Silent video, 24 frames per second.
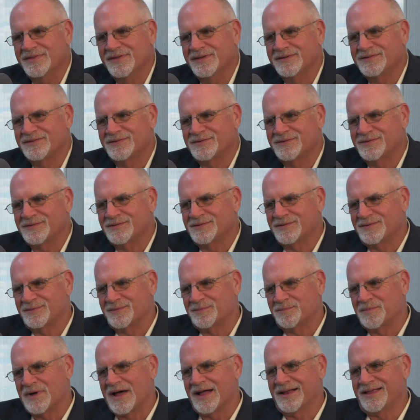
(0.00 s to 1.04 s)
this
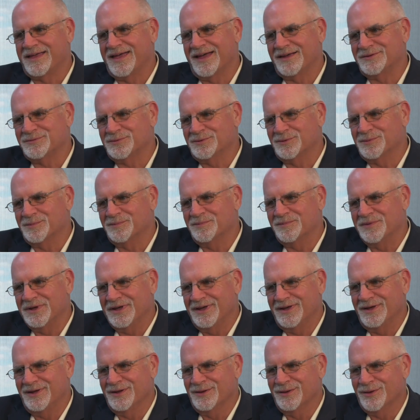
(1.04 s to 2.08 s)
podcast will
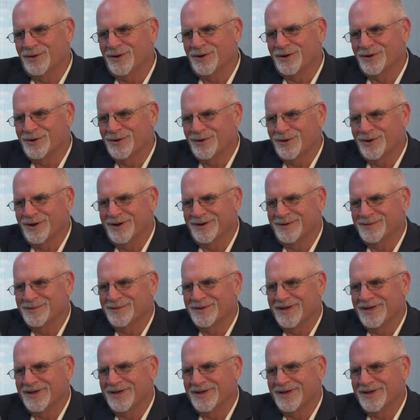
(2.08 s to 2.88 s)
be long gone.